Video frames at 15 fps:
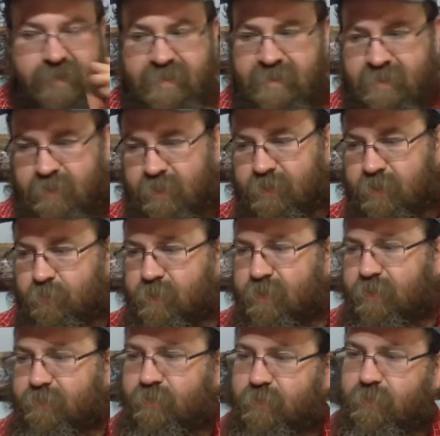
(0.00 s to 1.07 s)
This is a little
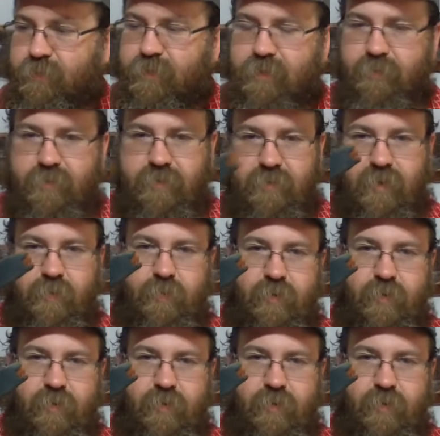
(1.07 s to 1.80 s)
bit difficult to demonstrate,